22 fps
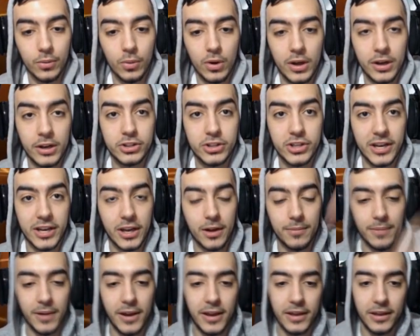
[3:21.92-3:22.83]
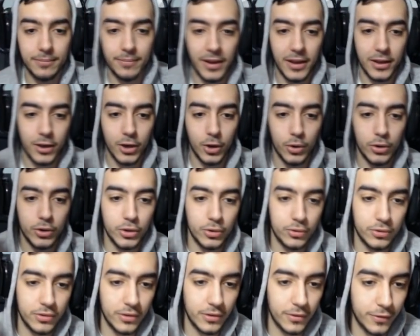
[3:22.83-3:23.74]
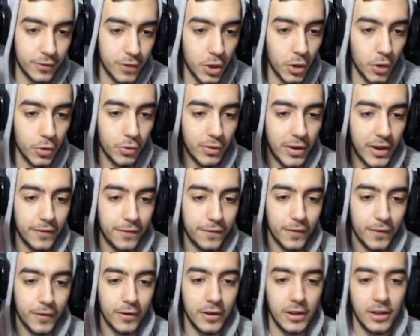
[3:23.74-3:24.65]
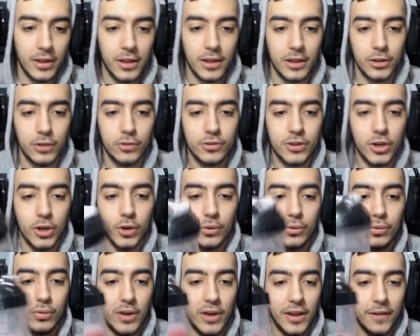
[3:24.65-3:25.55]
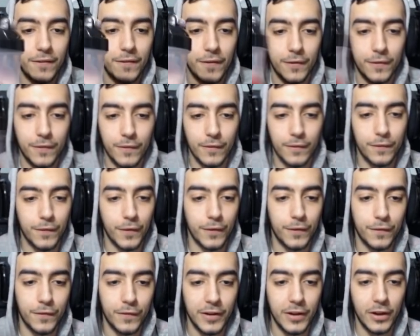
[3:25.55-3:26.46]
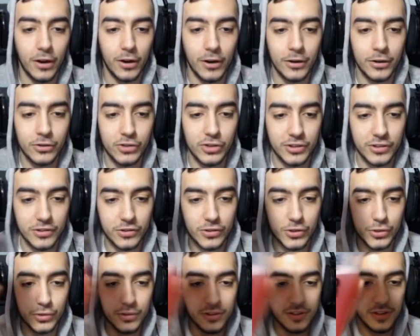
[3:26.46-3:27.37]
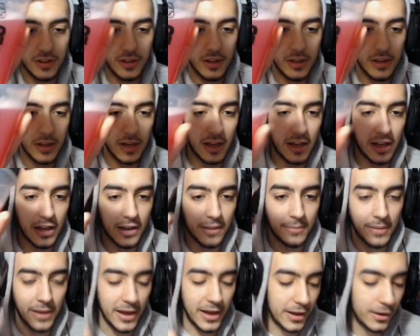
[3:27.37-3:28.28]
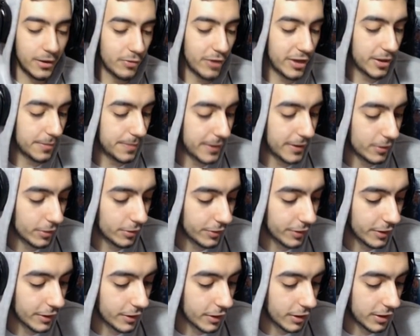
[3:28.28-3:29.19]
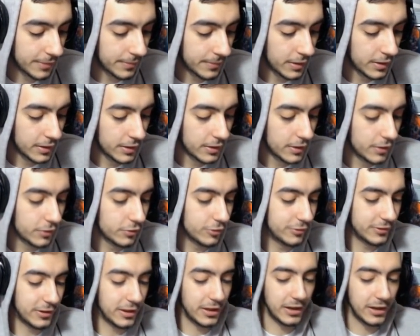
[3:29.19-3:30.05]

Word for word: want to check out my my code, use code Ray for use code Ray for for free orange Jesus juice um, at rayapparel.com. Just